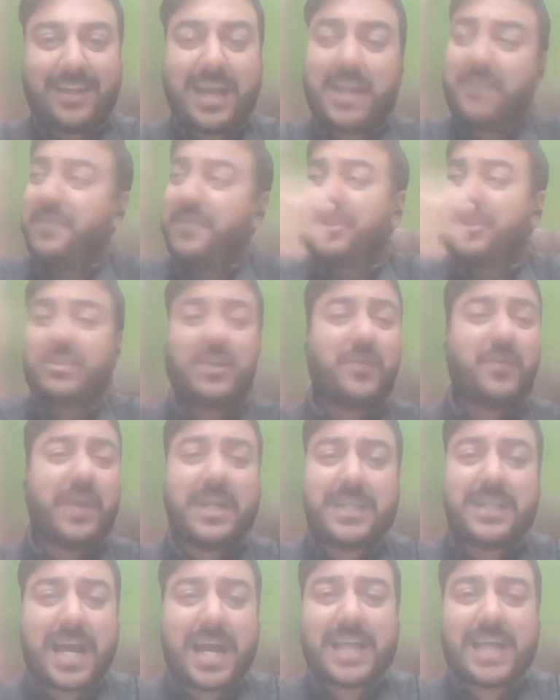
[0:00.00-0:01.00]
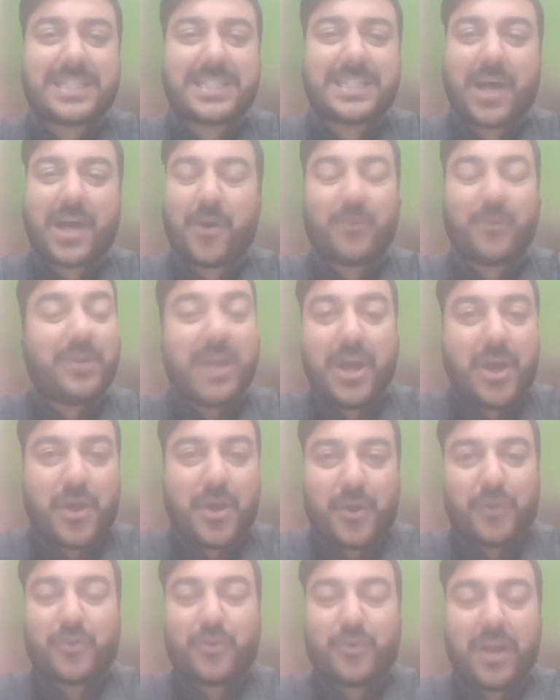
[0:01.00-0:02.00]
And eventually, when it dies down,
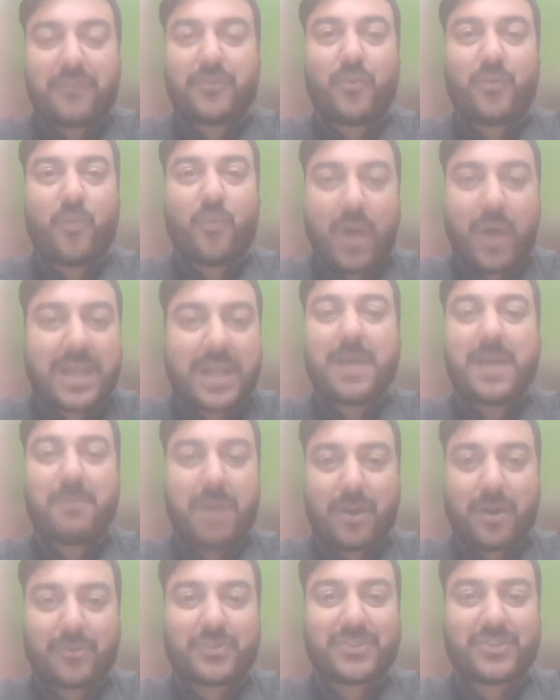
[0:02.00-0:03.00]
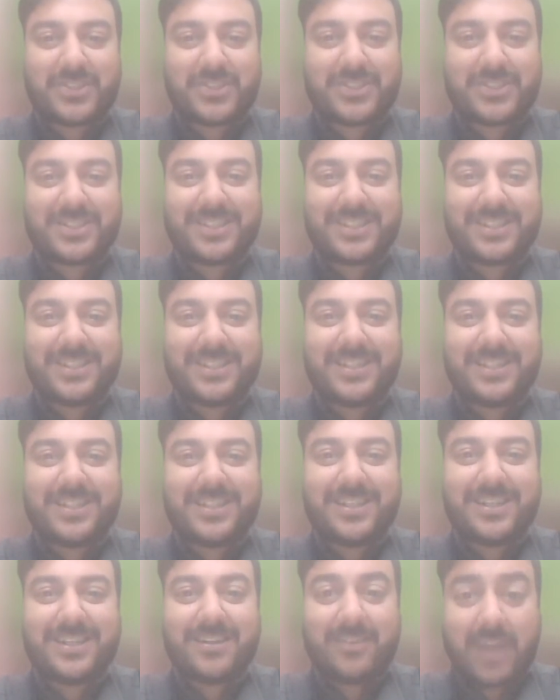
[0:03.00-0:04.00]
you don't have to worry about it,
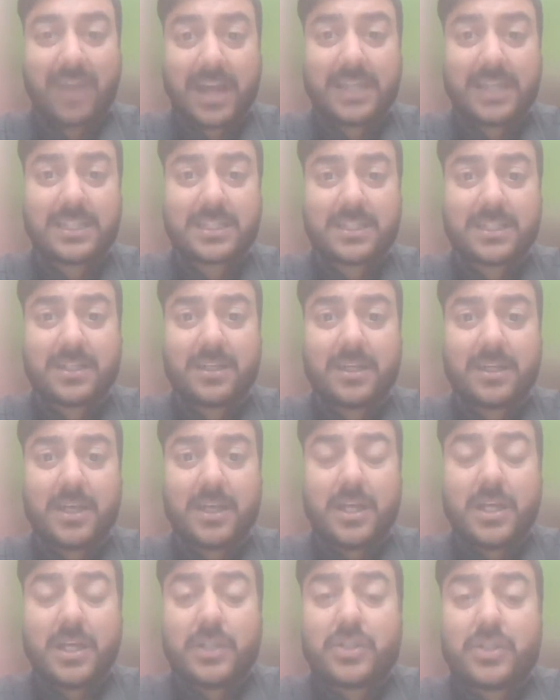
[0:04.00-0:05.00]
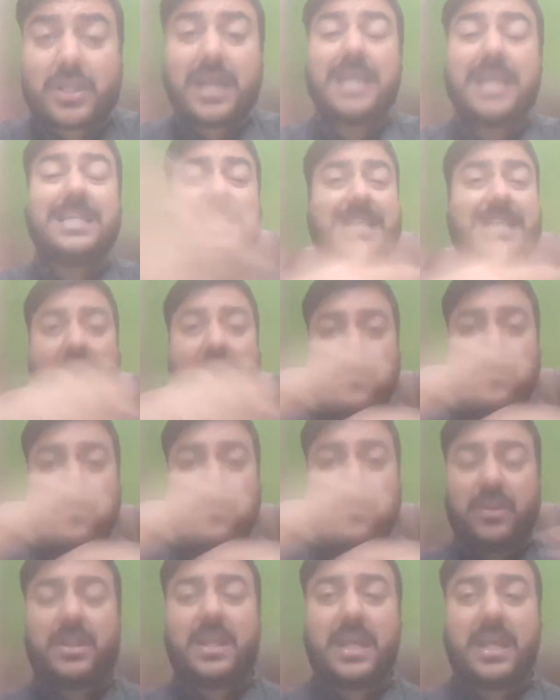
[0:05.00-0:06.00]
right? So, guys,
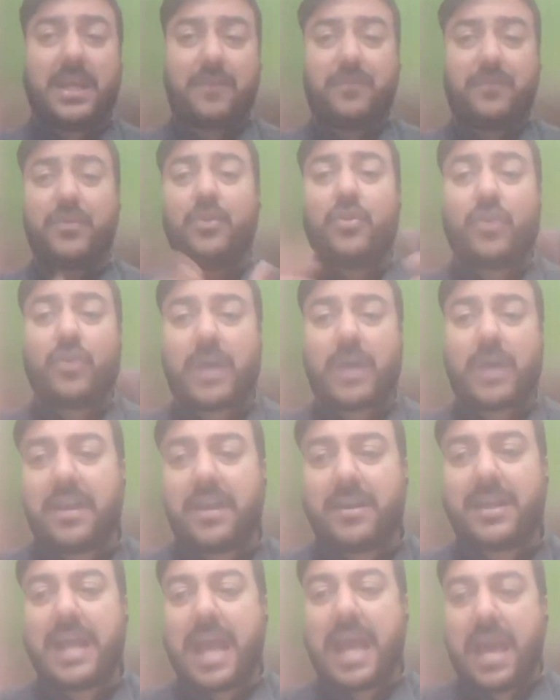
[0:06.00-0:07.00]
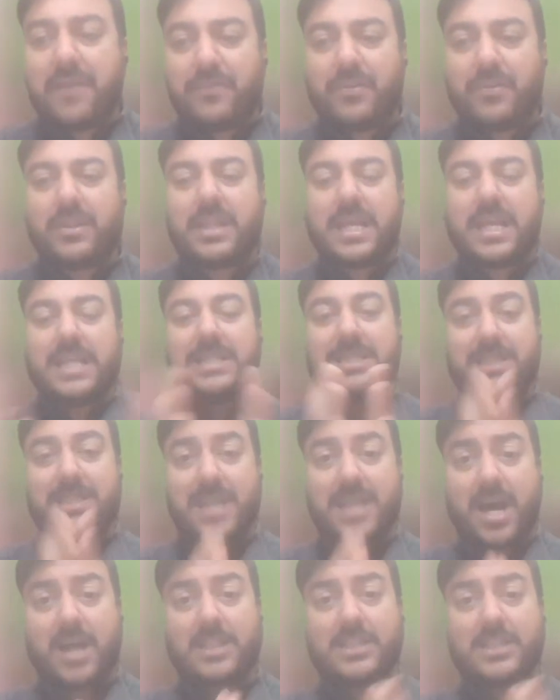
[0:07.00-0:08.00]
everything, if you look at it, everything
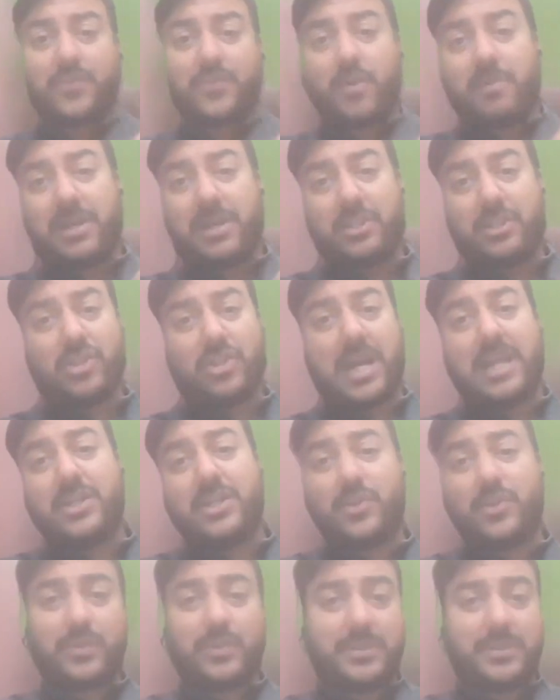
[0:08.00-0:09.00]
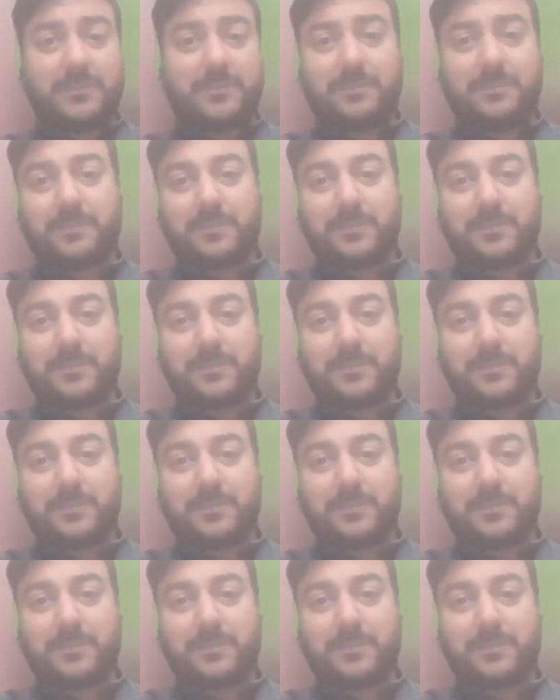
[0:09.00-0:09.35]
starts from our childhood.